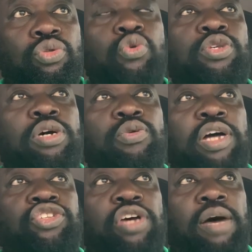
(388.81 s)
do
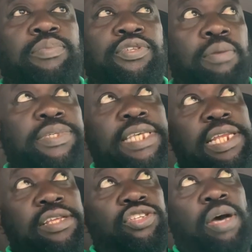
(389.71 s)
a job, some
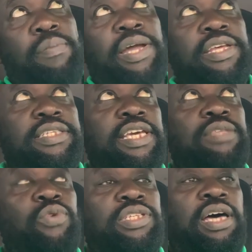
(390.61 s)
ceiling job, and they say
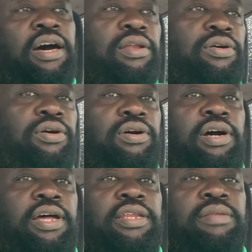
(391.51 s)
it was allow,
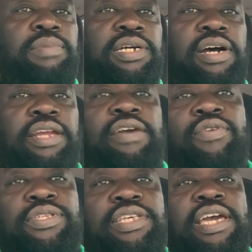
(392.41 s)
and because they
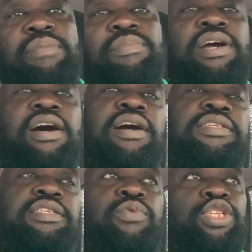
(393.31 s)
were saying
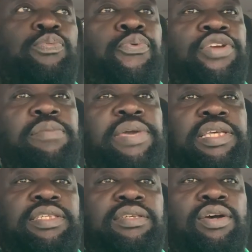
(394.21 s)
because it was
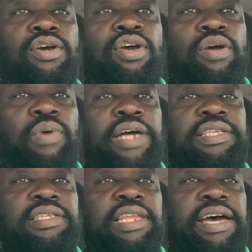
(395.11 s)
pre-mix, why
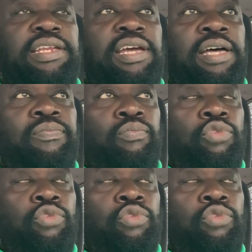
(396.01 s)
it is like that.